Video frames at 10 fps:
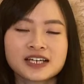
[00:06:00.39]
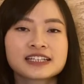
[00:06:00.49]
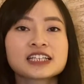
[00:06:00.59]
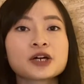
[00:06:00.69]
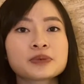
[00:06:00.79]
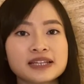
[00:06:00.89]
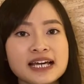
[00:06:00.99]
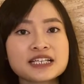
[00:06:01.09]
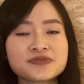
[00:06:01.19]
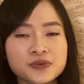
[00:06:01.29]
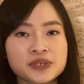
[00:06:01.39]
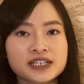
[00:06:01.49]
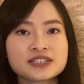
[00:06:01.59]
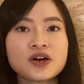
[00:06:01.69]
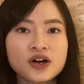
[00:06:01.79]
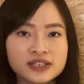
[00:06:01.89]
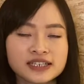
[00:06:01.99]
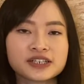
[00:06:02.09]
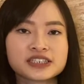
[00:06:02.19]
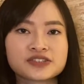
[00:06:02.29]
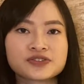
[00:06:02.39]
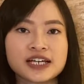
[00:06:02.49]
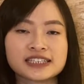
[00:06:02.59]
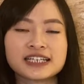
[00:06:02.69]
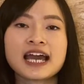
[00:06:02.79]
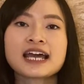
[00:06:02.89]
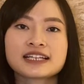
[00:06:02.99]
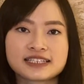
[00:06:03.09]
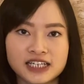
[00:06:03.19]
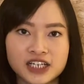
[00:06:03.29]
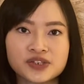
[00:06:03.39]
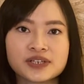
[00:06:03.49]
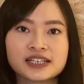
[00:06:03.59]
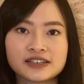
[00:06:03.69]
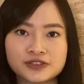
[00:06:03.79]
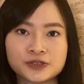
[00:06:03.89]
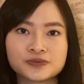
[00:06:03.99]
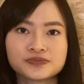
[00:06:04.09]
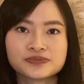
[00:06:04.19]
There will be less focus on narrative writing at the secondary level.